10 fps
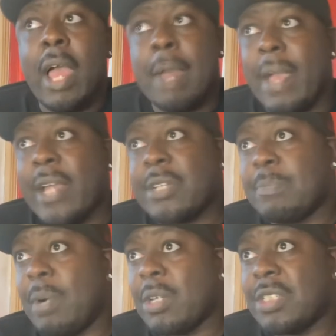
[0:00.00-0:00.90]
um,
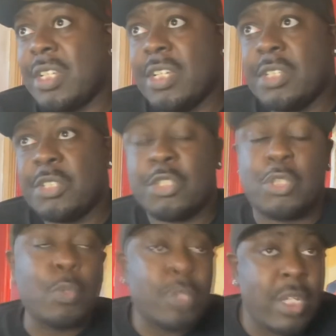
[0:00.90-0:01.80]
Xboxes,
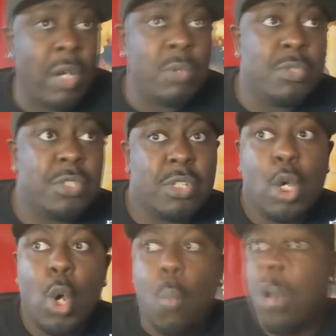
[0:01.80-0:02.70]
studios,
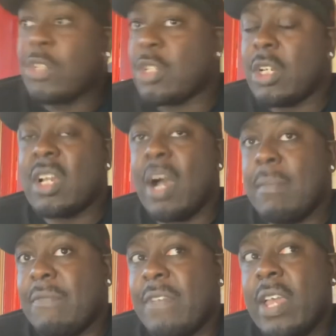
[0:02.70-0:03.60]
what's going to
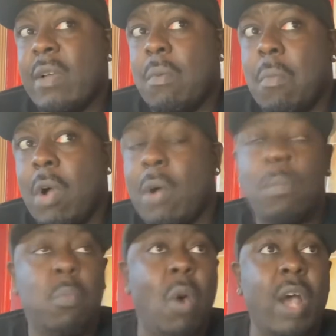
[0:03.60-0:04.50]
come of it, uh,
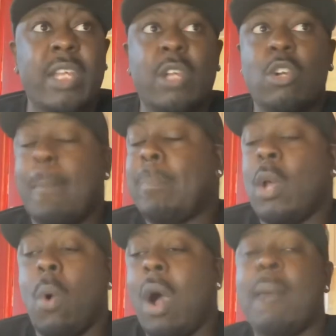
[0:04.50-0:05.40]
what are they going to
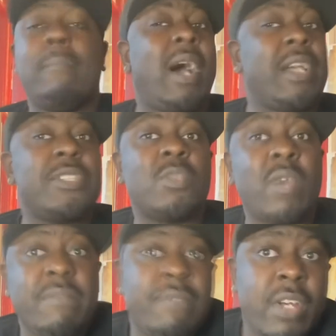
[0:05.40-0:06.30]
blow our minds
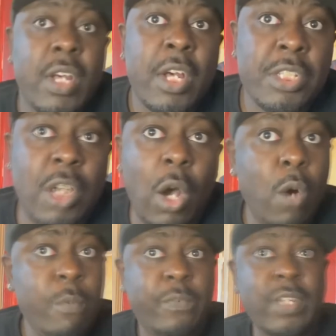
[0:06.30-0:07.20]
with. So
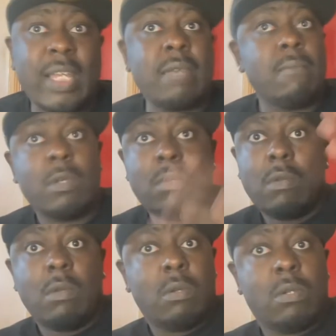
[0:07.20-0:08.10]
hopefully,
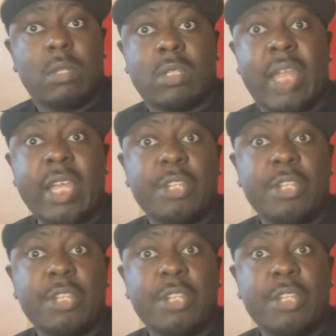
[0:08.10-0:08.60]
they